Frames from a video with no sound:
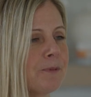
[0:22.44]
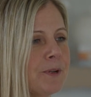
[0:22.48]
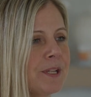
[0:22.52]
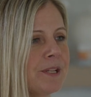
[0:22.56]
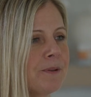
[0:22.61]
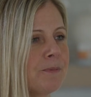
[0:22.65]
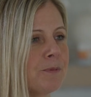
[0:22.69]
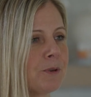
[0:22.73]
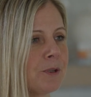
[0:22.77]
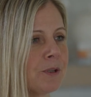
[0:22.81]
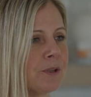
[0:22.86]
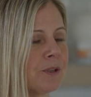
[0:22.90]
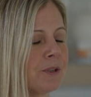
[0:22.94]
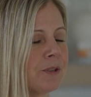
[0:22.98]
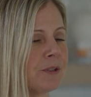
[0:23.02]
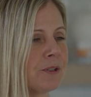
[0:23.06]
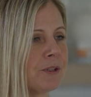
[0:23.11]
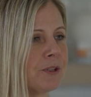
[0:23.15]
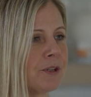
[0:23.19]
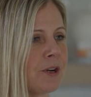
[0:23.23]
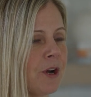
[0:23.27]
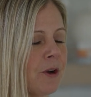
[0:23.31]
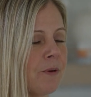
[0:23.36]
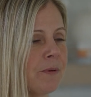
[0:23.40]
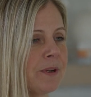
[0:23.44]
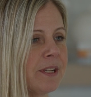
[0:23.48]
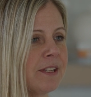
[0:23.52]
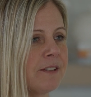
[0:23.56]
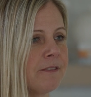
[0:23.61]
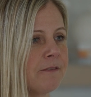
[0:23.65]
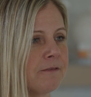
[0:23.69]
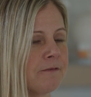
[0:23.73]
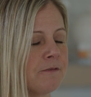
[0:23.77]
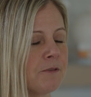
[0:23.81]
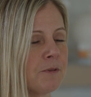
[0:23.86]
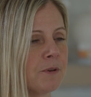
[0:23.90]
We were
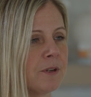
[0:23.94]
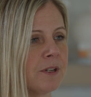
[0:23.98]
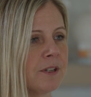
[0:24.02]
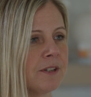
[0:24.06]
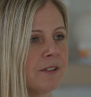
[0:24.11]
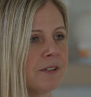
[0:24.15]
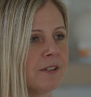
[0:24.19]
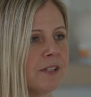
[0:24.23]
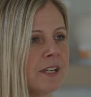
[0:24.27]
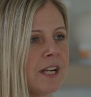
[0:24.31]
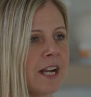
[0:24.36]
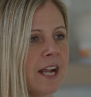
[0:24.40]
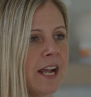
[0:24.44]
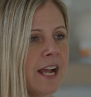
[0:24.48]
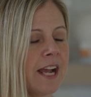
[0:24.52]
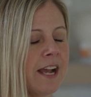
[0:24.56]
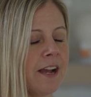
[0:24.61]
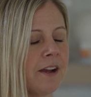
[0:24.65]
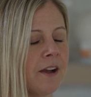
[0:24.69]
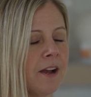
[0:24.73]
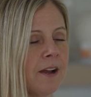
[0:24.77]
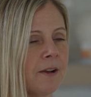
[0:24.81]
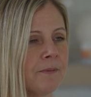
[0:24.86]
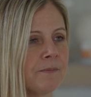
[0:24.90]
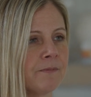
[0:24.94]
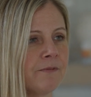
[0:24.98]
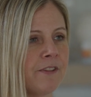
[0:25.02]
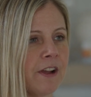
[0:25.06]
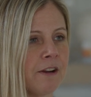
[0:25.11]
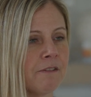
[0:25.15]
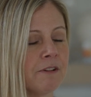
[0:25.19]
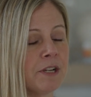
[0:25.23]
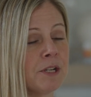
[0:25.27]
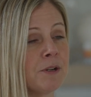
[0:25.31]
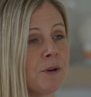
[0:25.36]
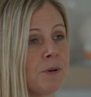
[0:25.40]
going for
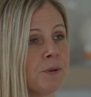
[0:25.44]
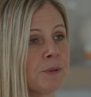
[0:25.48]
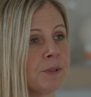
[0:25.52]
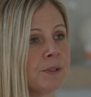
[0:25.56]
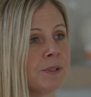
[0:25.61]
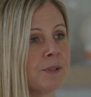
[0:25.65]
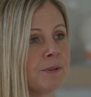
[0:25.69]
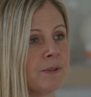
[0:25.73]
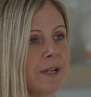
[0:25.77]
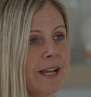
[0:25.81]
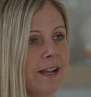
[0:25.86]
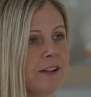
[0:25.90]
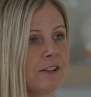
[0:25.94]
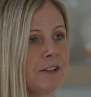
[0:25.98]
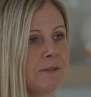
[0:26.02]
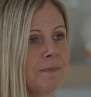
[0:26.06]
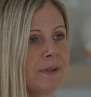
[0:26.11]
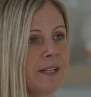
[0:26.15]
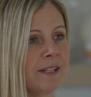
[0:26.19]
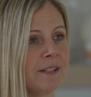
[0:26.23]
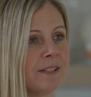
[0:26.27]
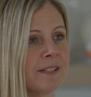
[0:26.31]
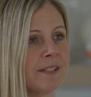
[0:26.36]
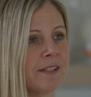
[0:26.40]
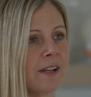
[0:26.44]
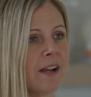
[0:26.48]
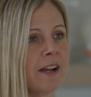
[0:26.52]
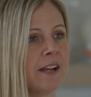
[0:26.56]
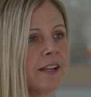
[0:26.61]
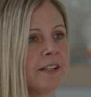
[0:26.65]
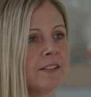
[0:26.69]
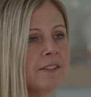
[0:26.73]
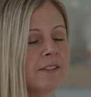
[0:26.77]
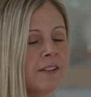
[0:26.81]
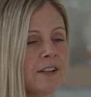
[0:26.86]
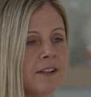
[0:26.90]
very coastal elements.
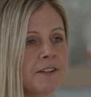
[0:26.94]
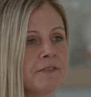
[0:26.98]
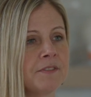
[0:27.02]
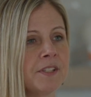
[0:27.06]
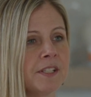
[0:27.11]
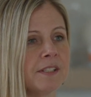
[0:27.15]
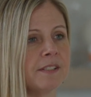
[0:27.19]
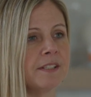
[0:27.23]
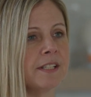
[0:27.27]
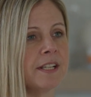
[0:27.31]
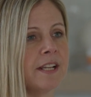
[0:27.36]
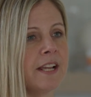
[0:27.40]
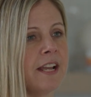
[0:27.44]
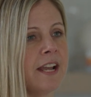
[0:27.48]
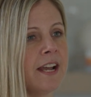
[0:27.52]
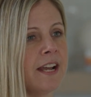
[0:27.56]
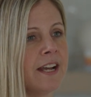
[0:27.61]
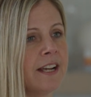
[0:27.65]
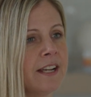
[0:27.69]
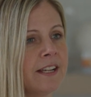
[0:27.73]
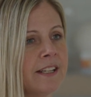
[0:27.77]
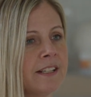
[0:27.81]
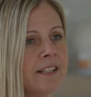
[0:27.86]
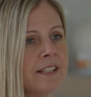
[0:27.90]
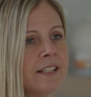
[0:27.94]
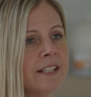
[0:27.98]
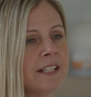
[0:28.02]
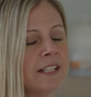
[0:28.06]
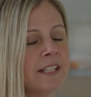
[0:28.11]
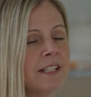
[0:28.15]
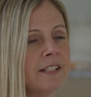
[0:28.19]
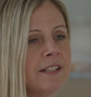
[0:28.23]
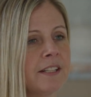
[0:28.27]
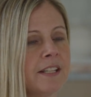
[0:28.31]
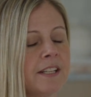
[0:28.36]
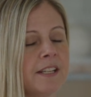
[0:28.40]
I loved to add
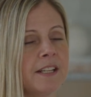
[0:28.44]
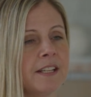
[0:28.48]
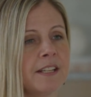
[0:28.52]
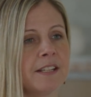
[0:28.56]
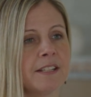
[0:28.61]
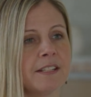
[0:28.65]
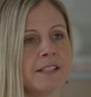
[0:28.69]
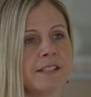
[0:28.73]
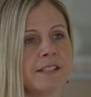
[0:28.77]
the